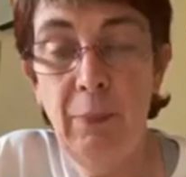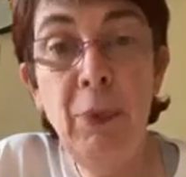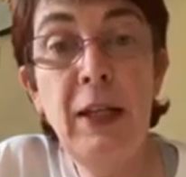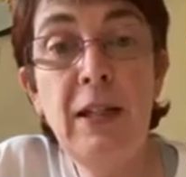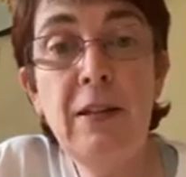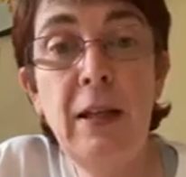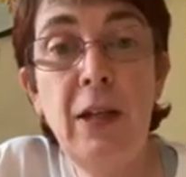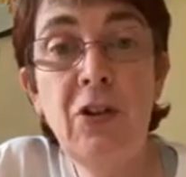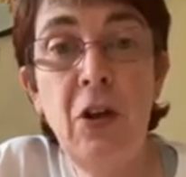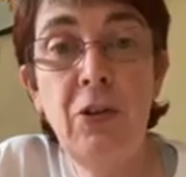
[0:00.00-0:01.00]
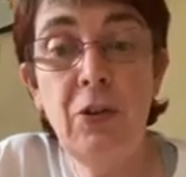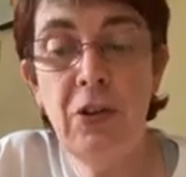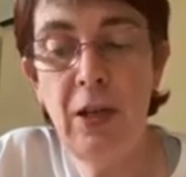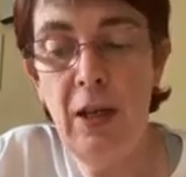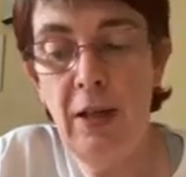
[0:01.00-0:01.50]
Play a sonata on your
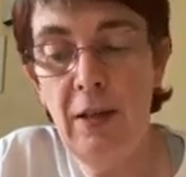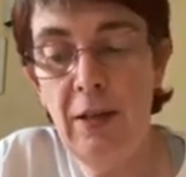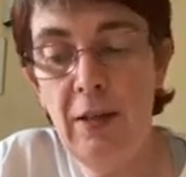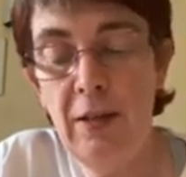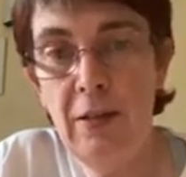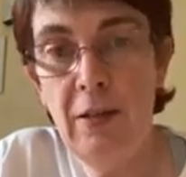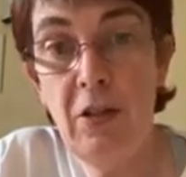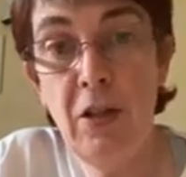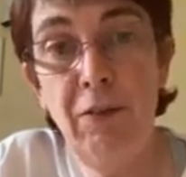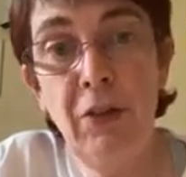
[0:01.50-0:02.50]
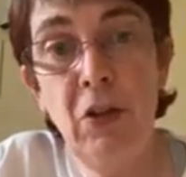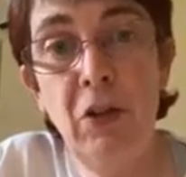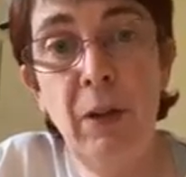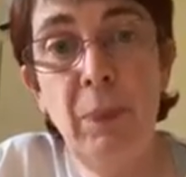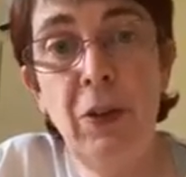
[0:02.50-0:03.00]
skin. Stiffen your
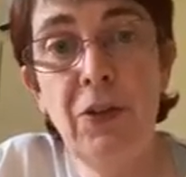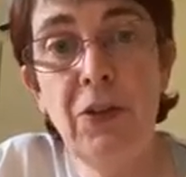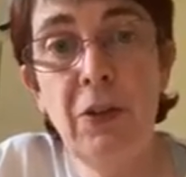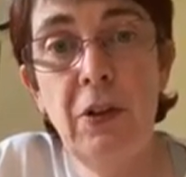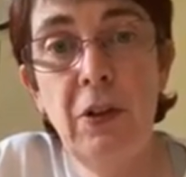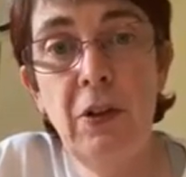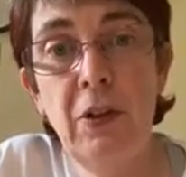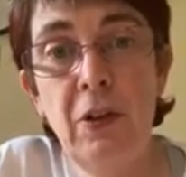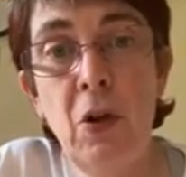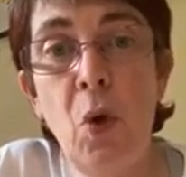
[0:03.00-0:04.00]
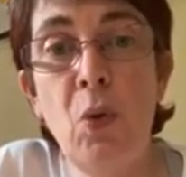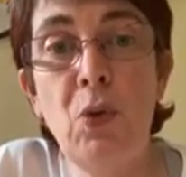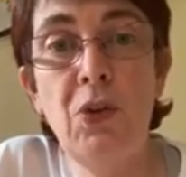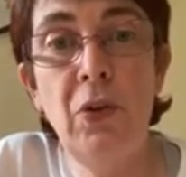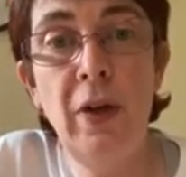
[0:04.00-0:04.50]
nipples.
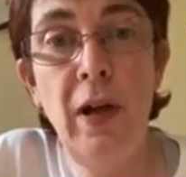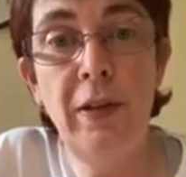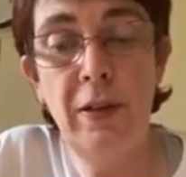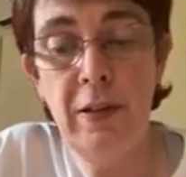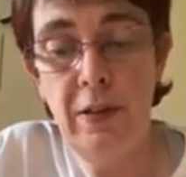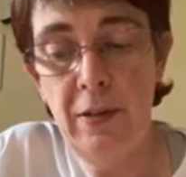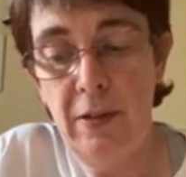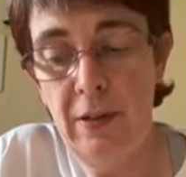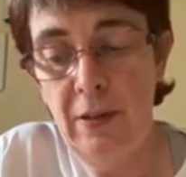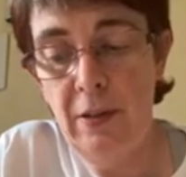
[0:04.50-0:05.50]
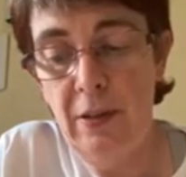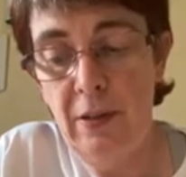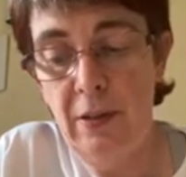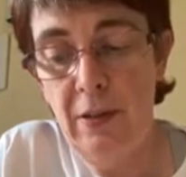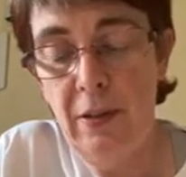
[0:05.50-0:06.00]
Close your eyes.
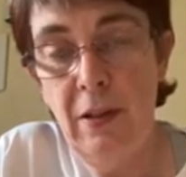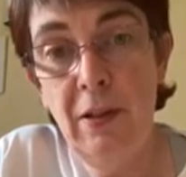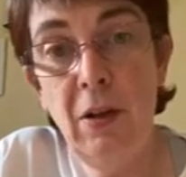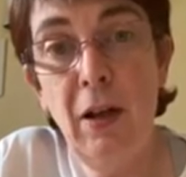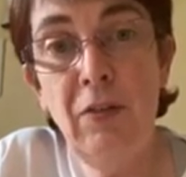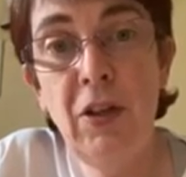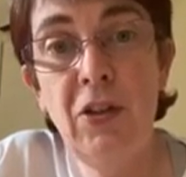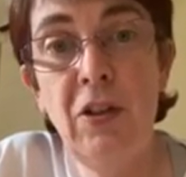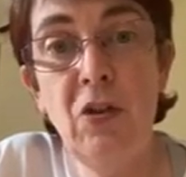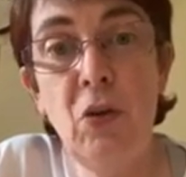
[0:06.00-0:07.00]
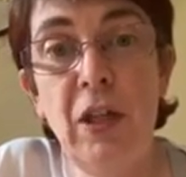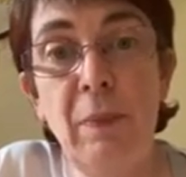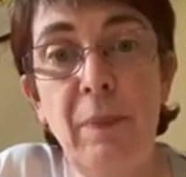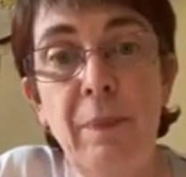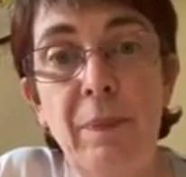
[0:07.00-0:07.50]
Dive into the
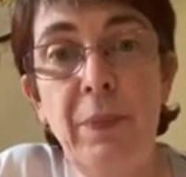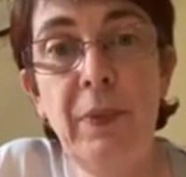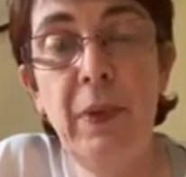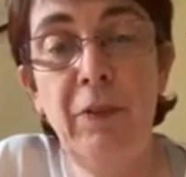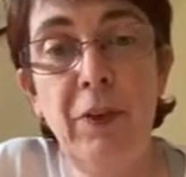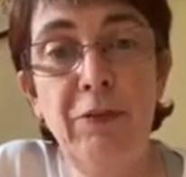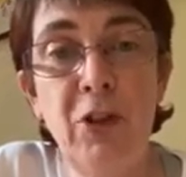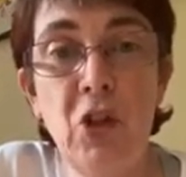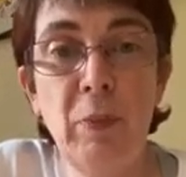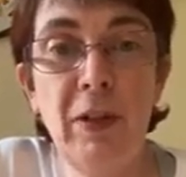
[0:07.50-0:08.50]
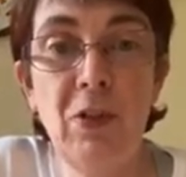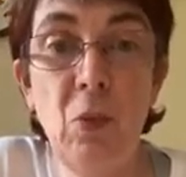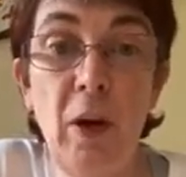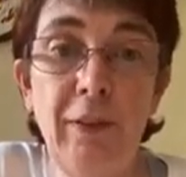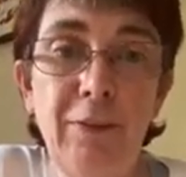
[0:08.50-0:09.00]
dream of the fisherman's
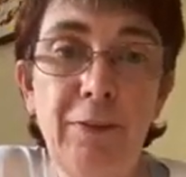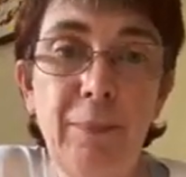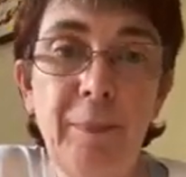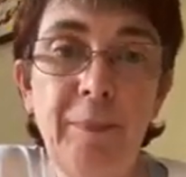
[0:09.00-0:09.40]
wife.